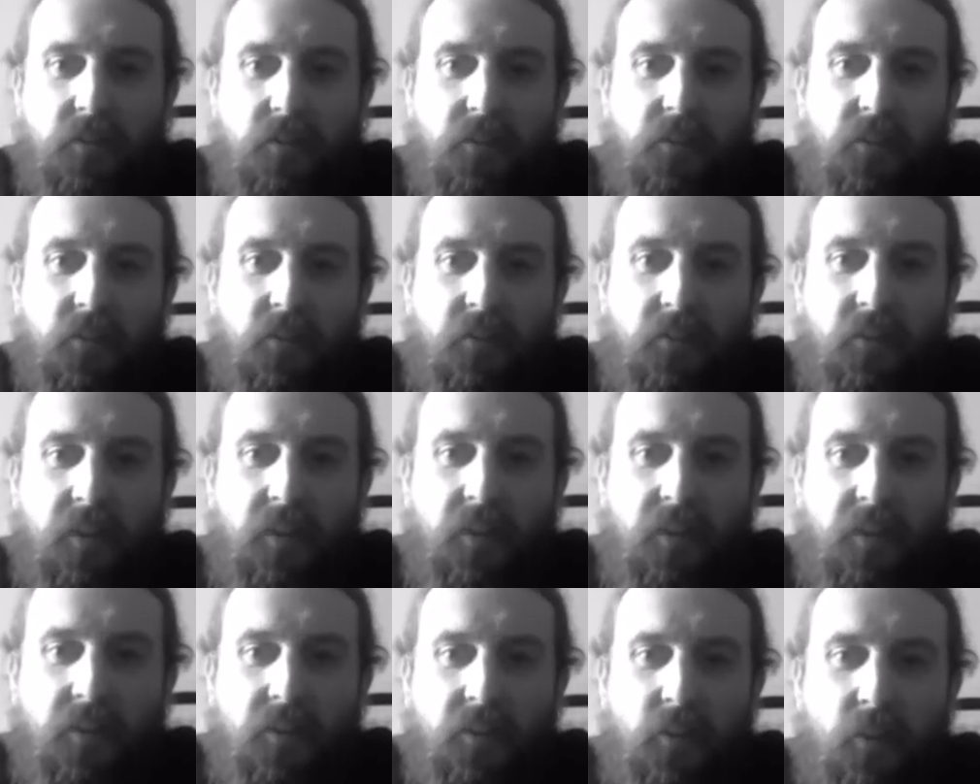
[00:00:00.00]

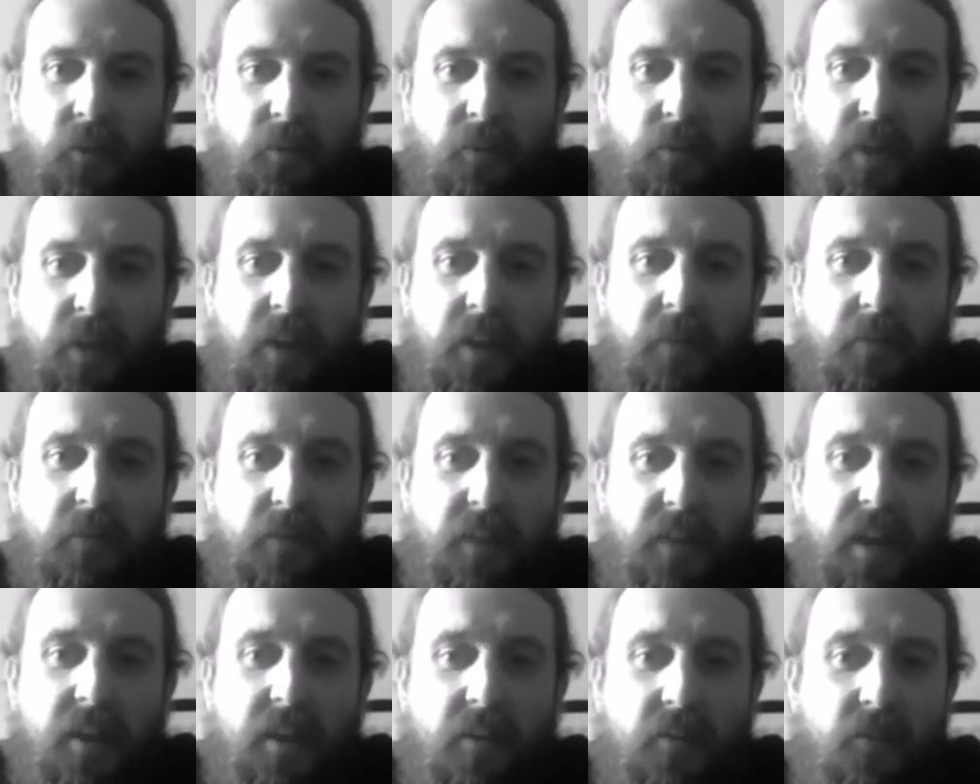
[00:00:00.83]
And so if we're going to
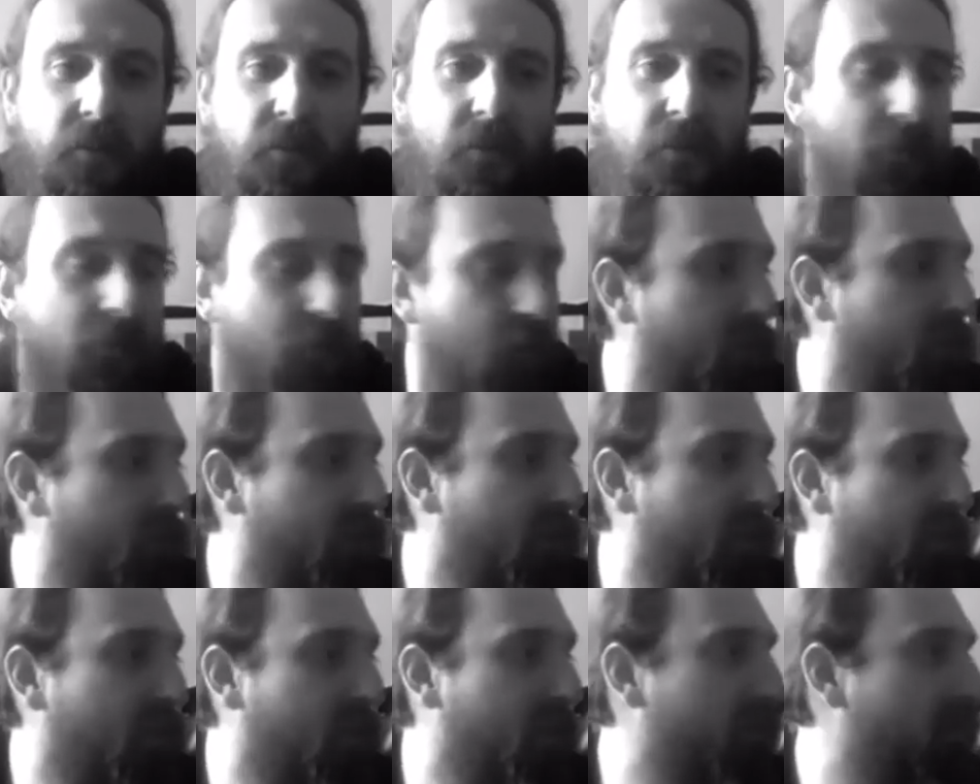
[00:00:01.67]
stay
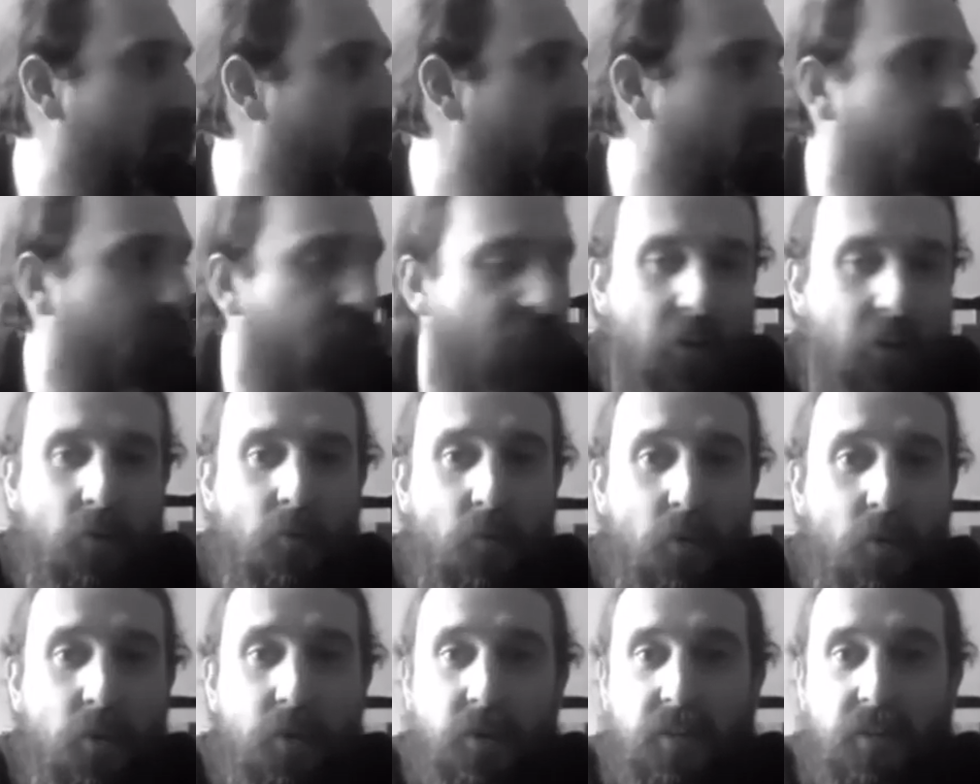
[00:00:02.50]
indoors, there are
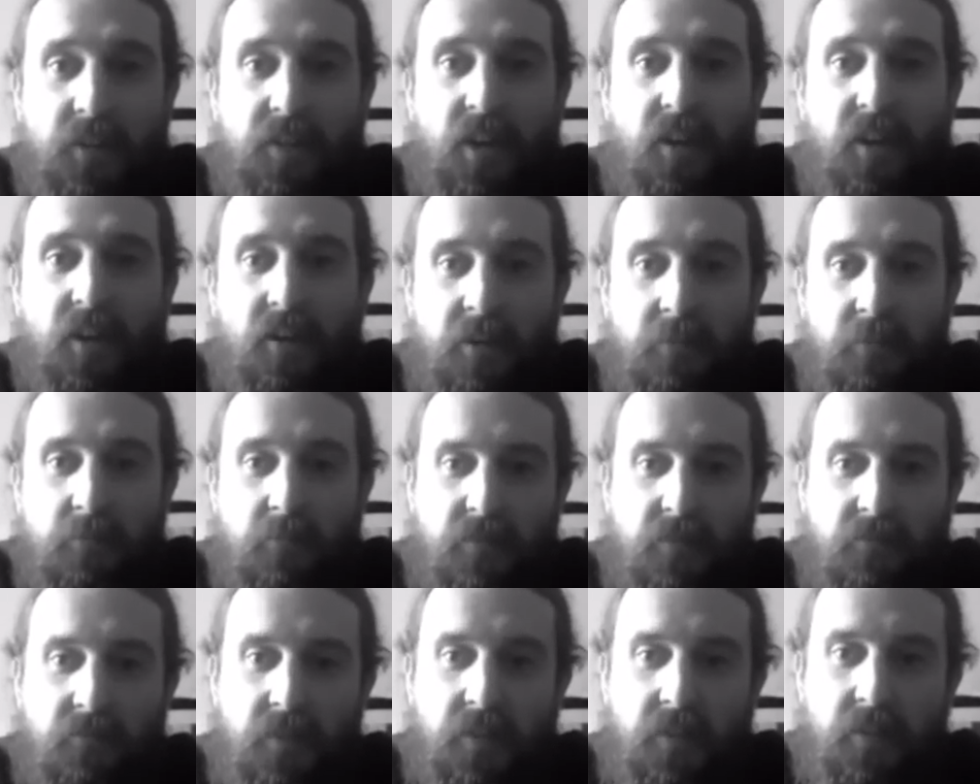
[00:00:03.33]
worse times in
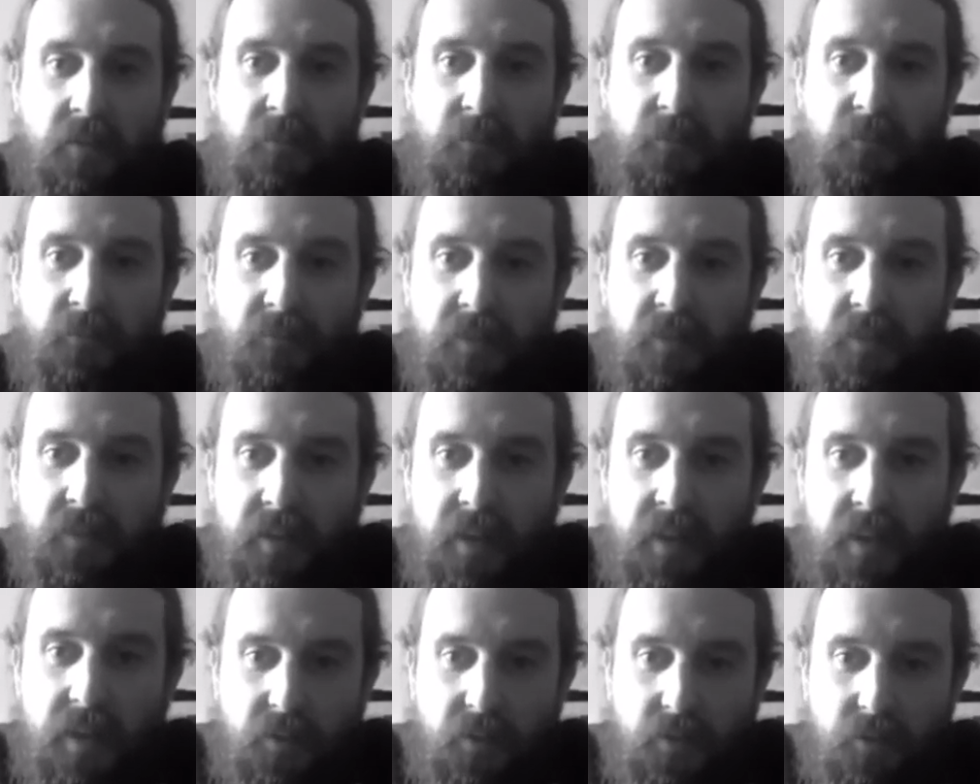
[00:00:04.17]
the
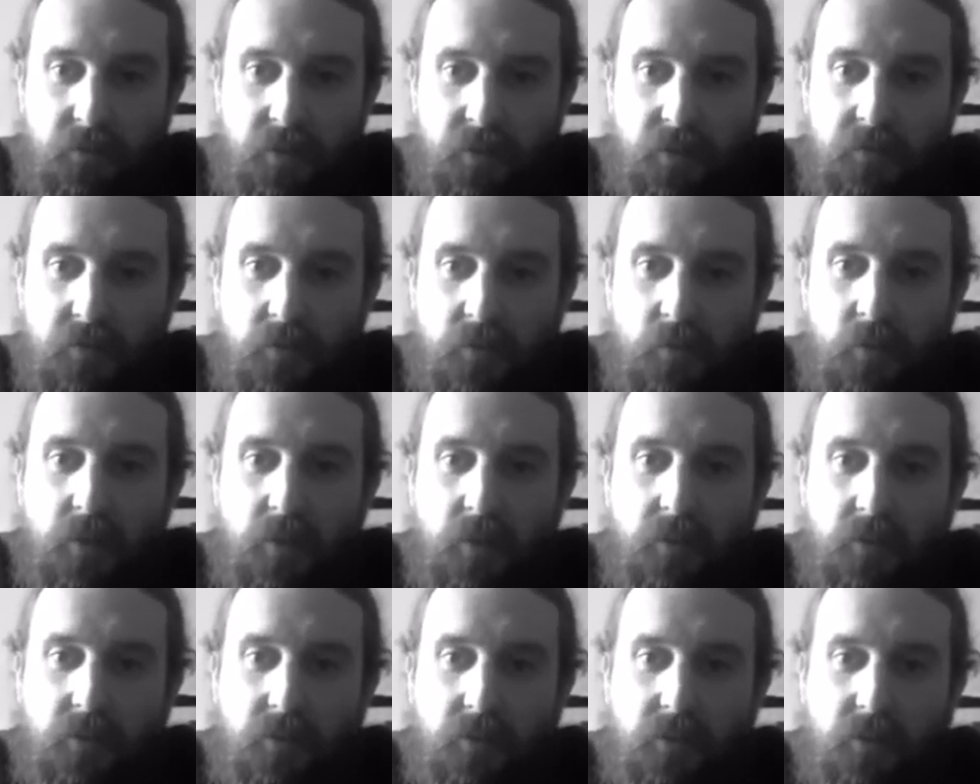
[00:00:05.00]
history of the
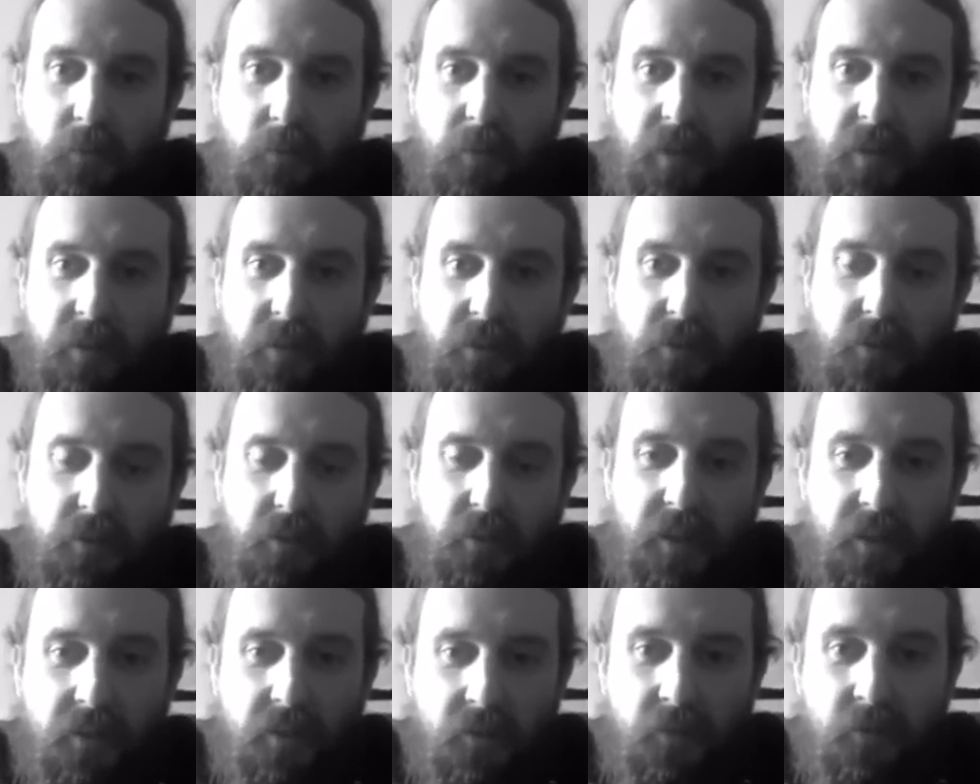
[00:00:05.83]
world to be stuck
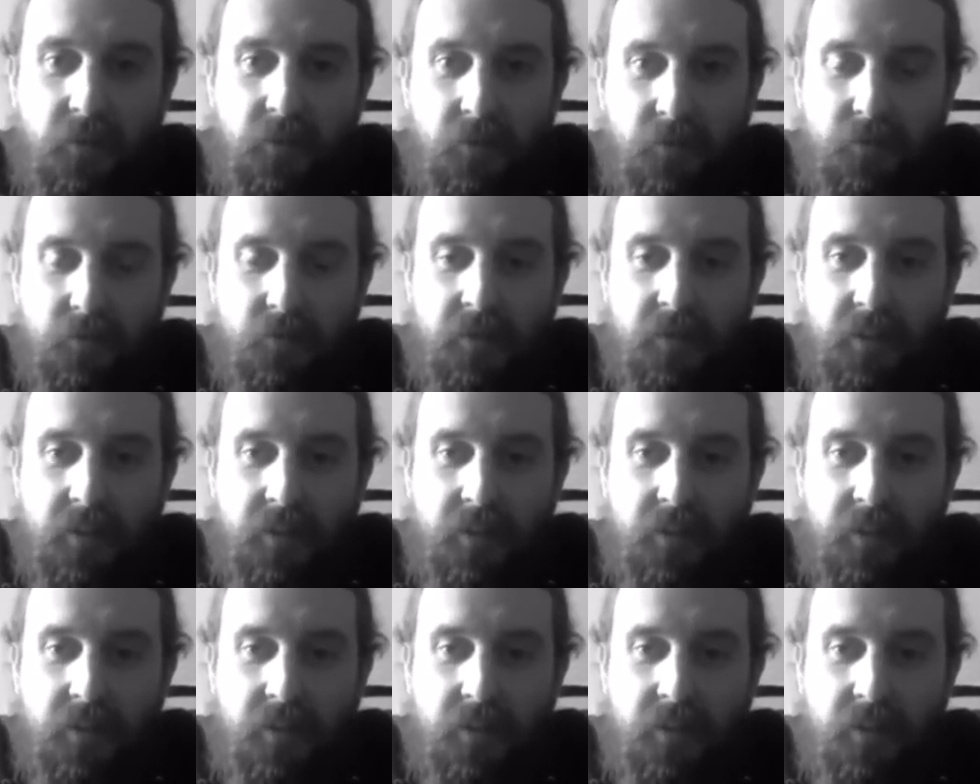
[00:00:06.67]
indoors, really.